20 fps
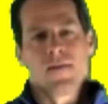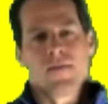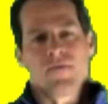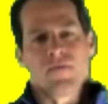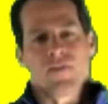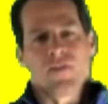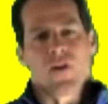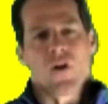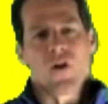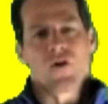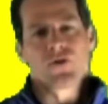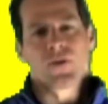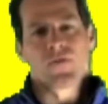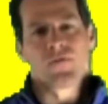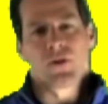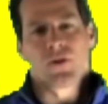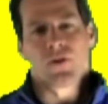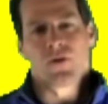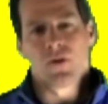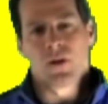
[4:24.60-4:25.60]
For those
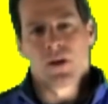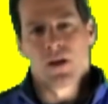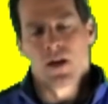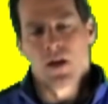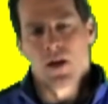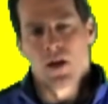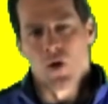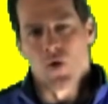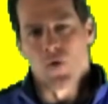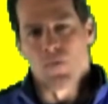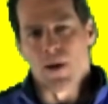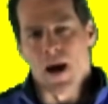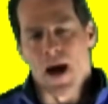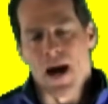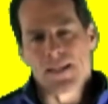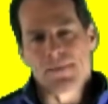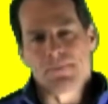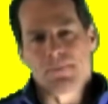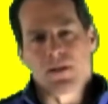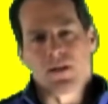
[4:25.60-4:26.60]
of you who
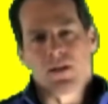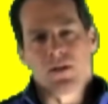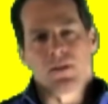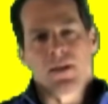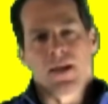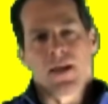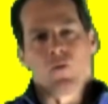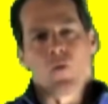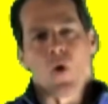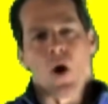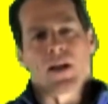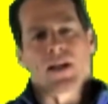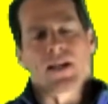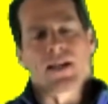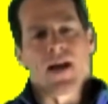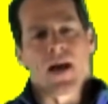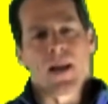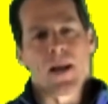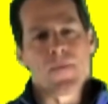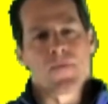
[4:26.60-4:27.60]
bodybuild and want to
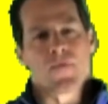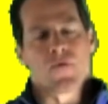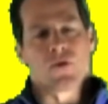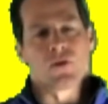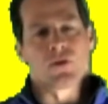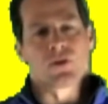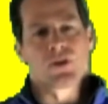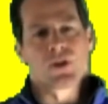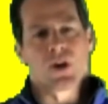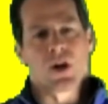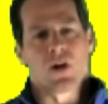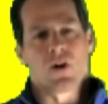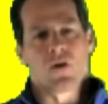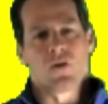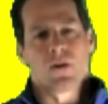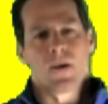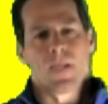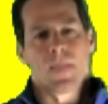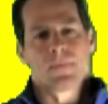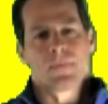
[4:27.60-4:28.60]
cut up for a
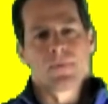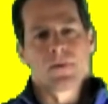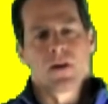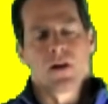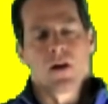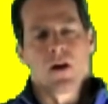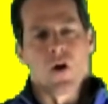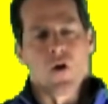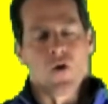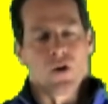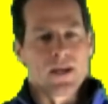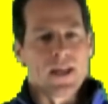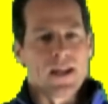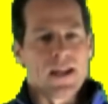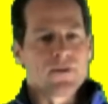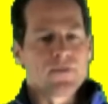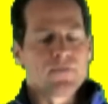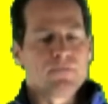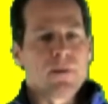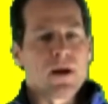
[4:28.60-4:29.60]
show or get
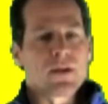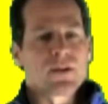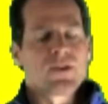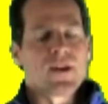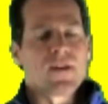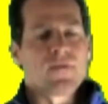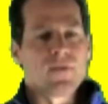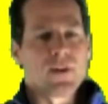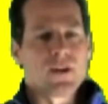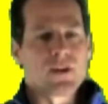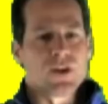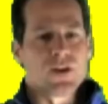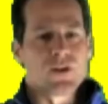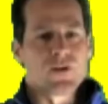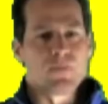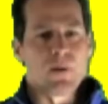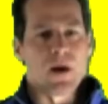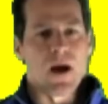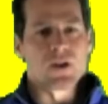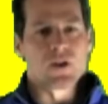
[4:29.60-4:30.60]
as much definition as
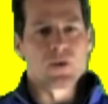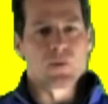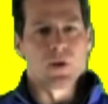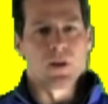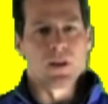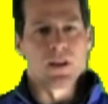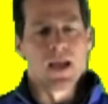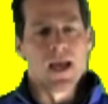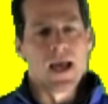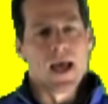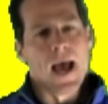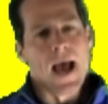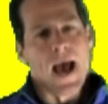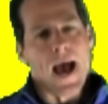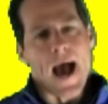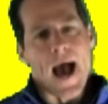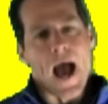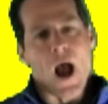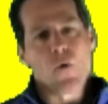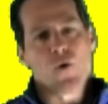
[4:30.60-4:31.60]
possible,
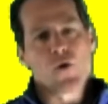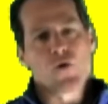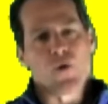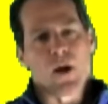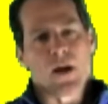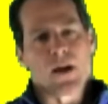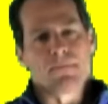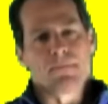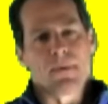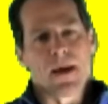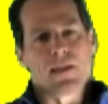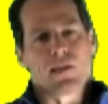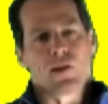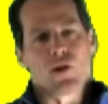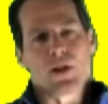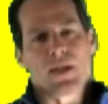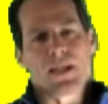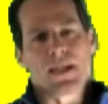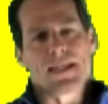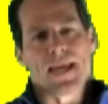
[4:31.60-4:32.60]
I would recommend
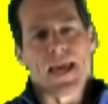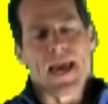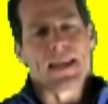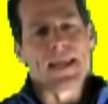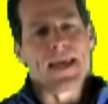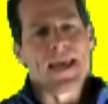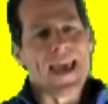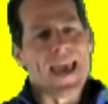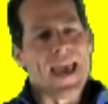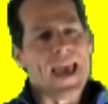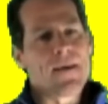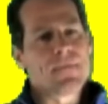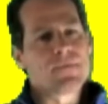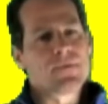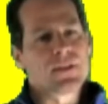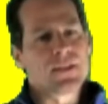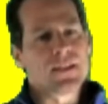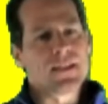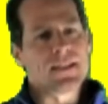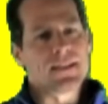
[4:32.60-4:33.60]
looking at
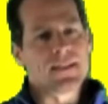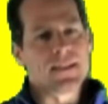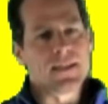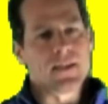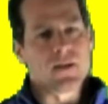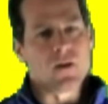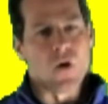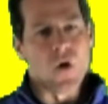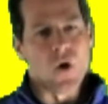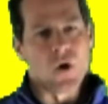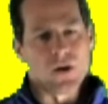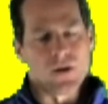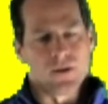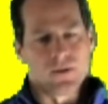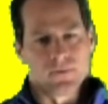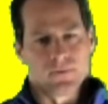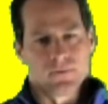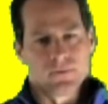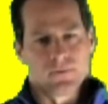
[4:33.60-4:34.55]
MCT oil.